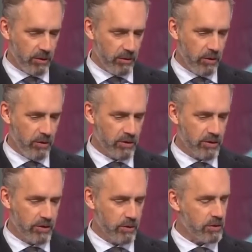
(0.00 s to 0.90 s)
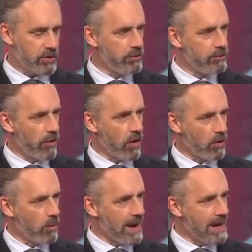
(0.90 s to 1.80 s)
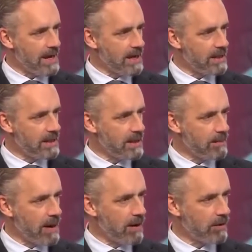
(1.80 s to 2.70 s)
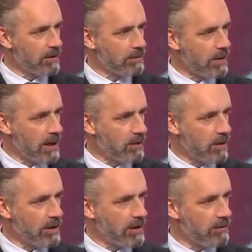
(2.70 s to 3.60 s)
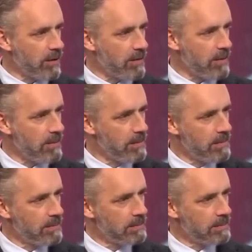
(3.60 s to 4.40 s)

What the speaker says: rulers who are too far away in the power hierarchy from them.